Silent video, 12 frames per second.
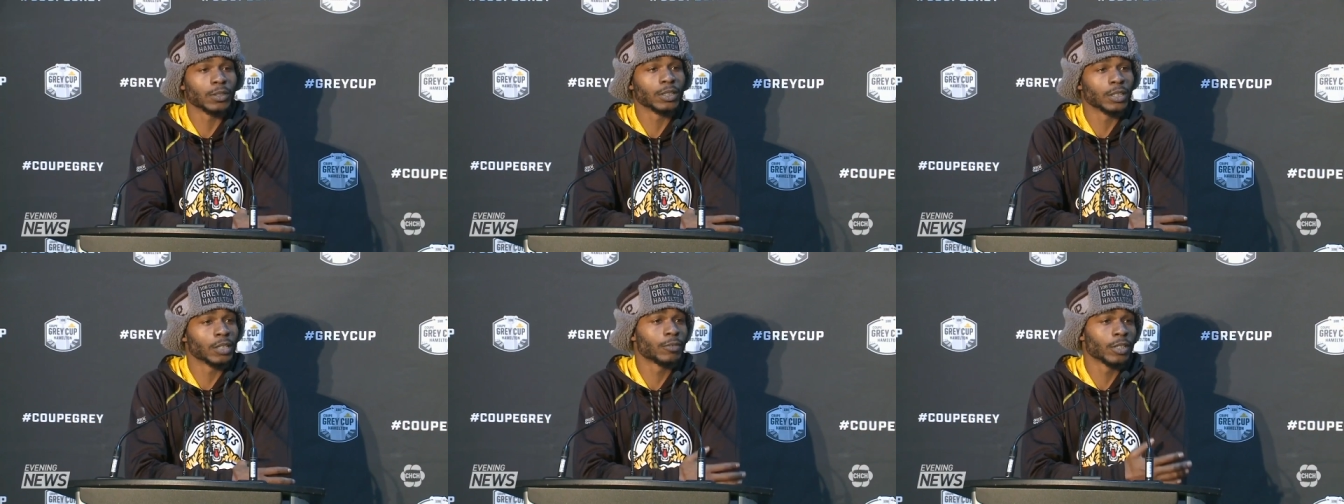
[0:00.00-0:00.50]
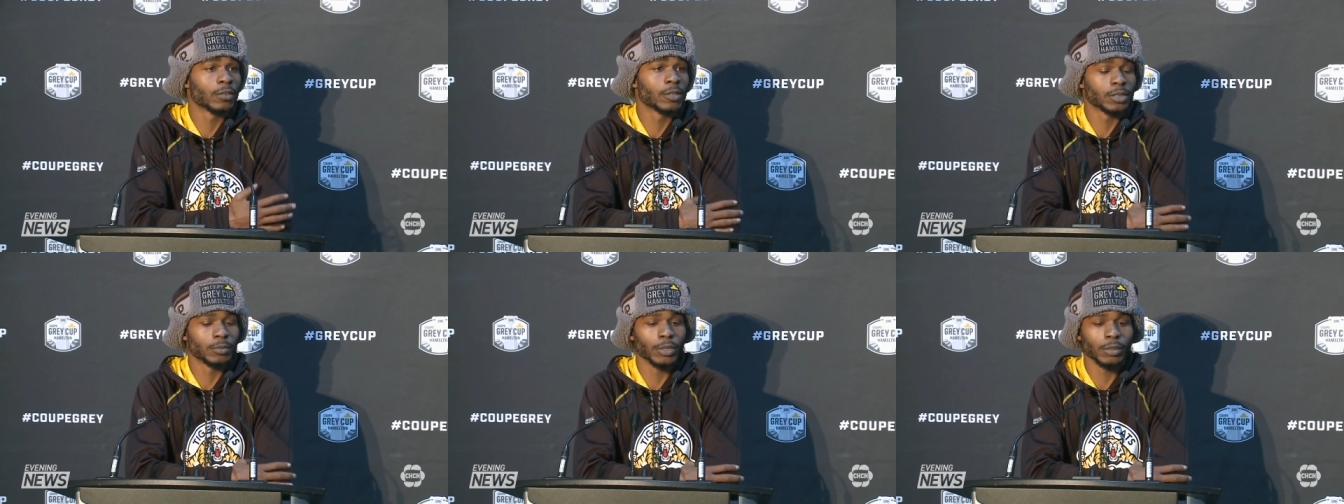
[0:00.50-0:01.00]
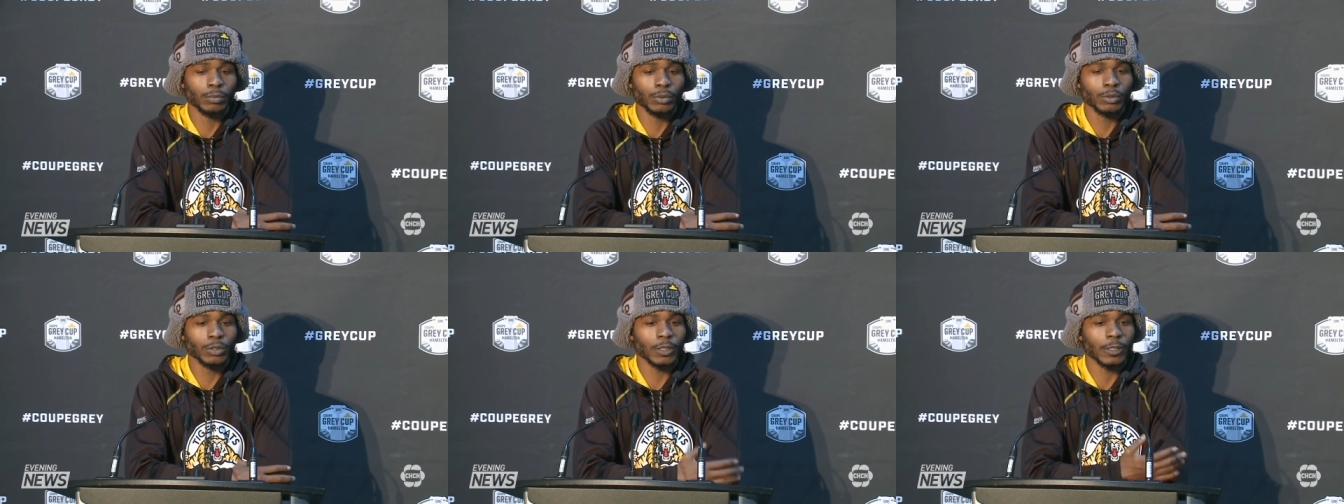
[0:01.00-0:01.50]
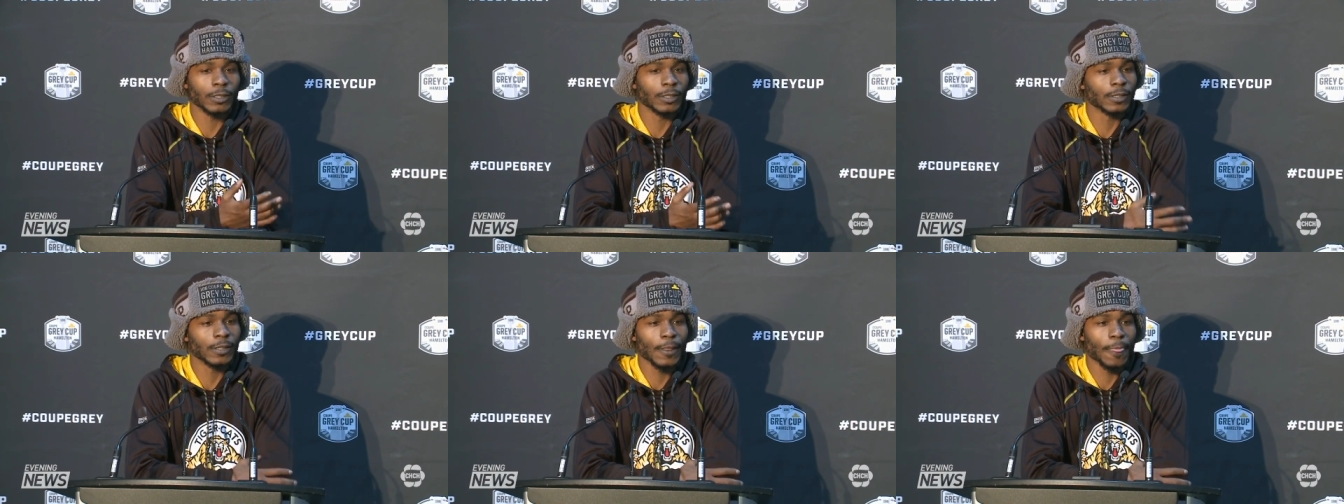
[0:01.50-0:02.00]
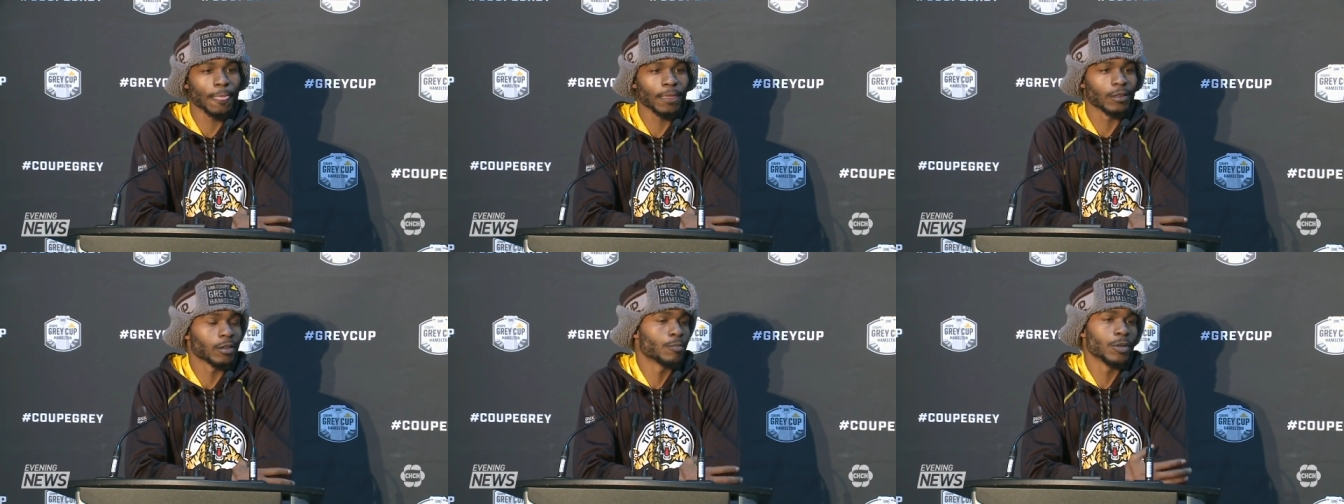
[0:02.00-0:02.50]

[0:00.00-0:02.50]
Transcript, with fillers: ahead of the arrival of the Winnipeg Blue Bombers.